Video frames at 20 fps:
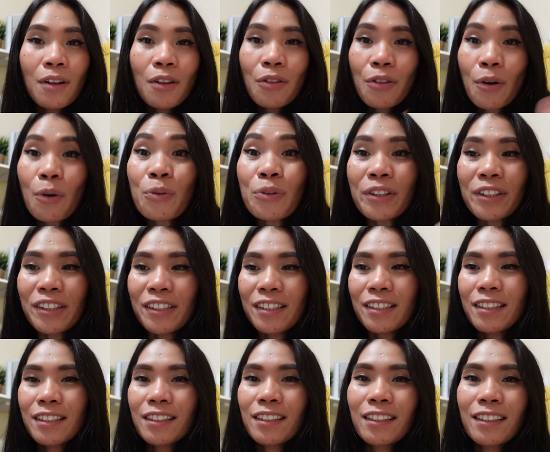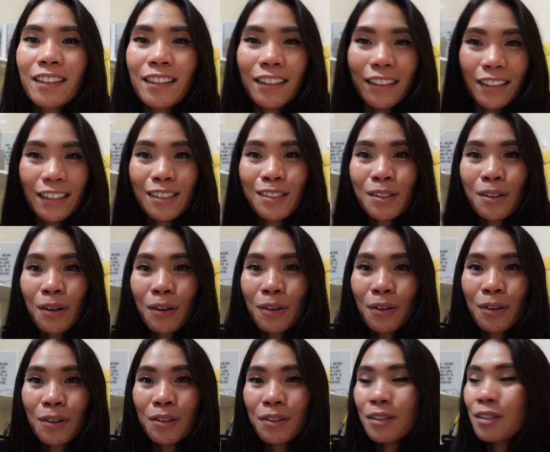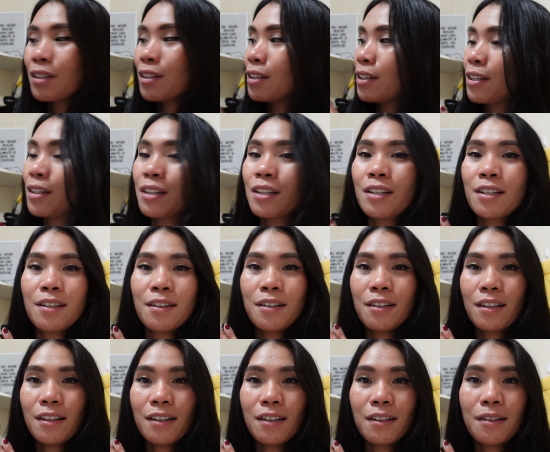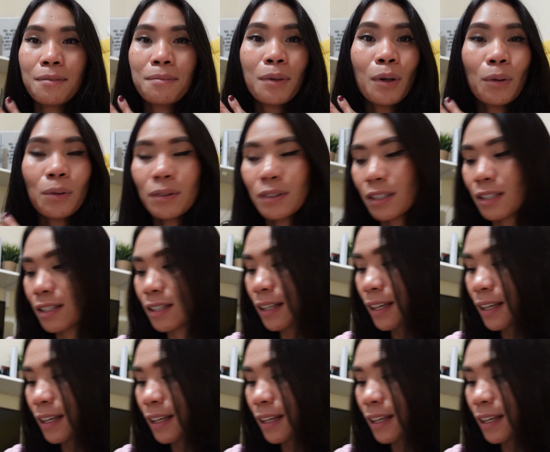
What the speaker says: toner, these cotton balls.